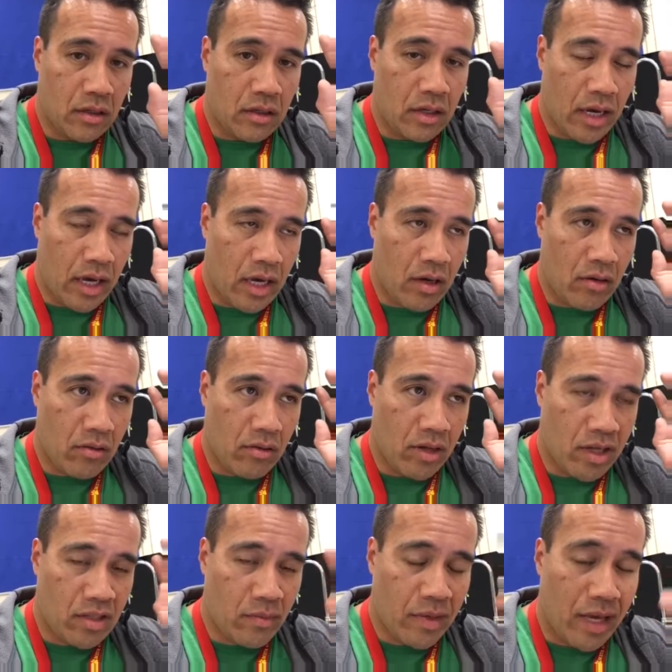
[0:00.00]
Now,
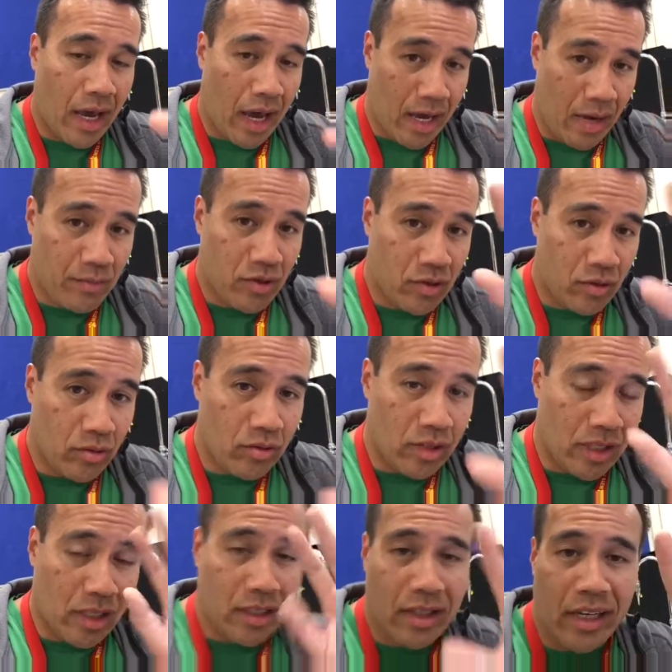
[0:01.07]
let's be
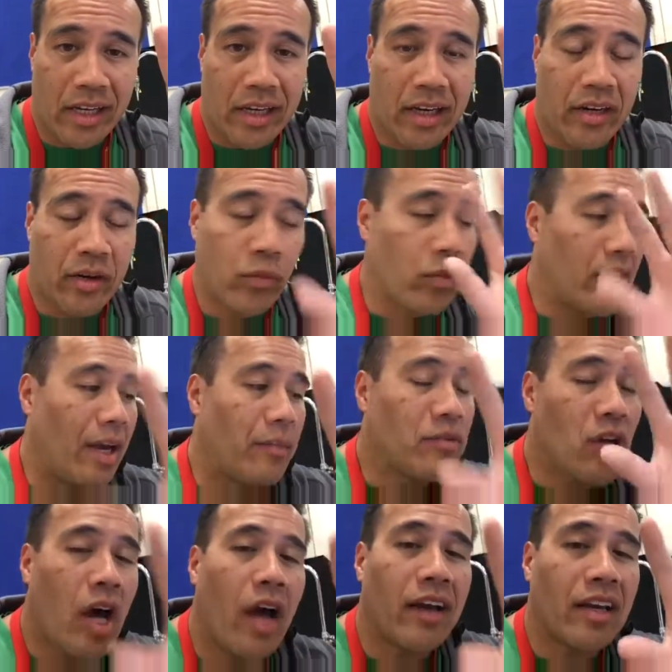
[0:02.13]
absolutely clear here. When I'm
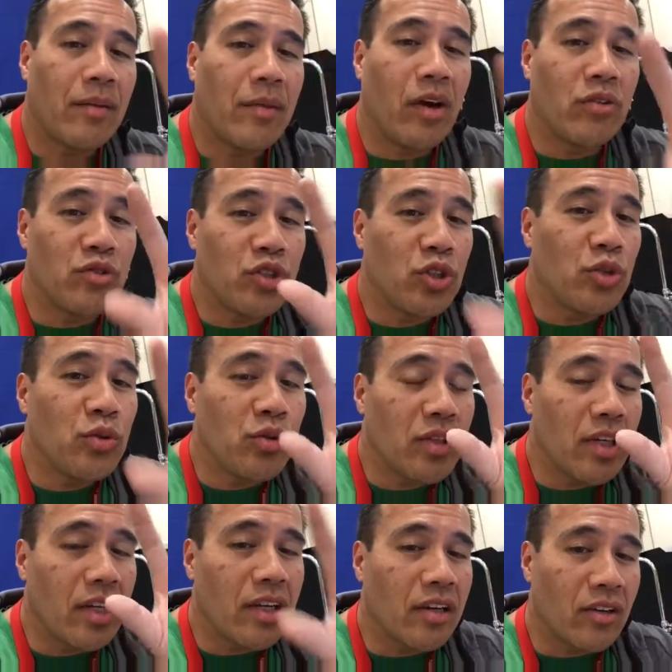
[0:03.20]
talking about 2
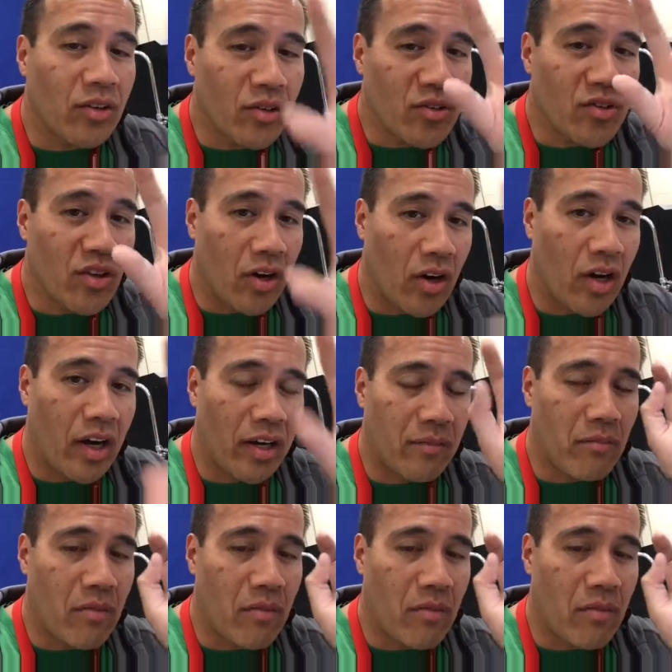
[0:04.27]
years on